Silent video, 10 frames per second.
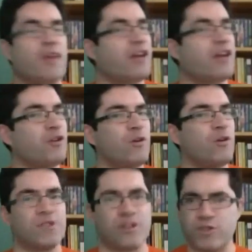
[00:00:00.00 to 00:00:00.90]
know.
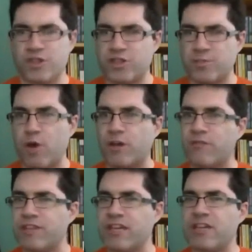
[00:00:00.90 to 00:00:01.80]
It was a
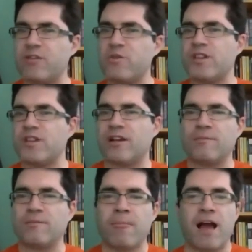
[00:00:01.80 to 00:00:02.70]
spoken thing. It was
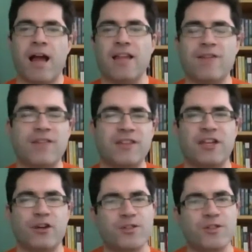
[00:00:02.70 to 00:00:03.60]
a. I love that the
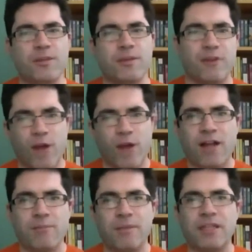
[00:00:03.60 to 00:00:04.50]
hero's a bit of a
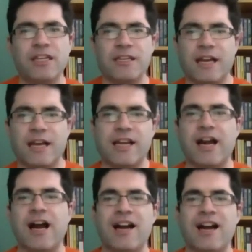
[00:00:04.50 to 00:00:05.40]
rockabilly kind of
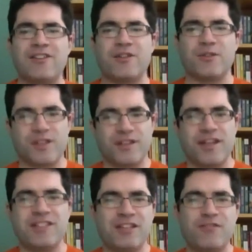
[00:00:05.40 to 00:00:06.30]
guy. So there's a
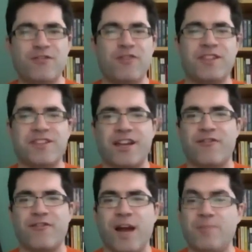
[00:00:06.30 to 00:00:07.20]
1950s kind
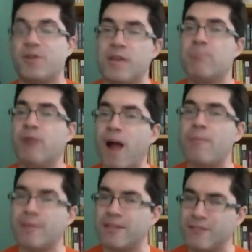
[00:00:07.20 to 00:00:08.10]
of vibe. So he
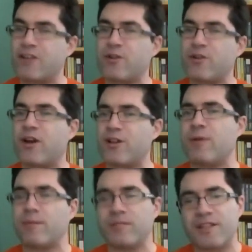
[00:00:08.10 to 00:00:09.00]
probably, Dr. Krause
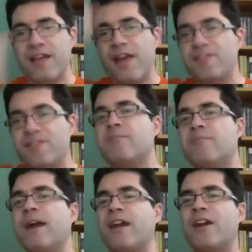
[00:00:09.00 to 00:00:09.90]
probably does have slick
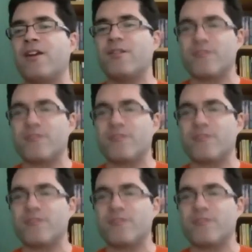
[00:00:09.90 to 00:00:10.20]
back hair.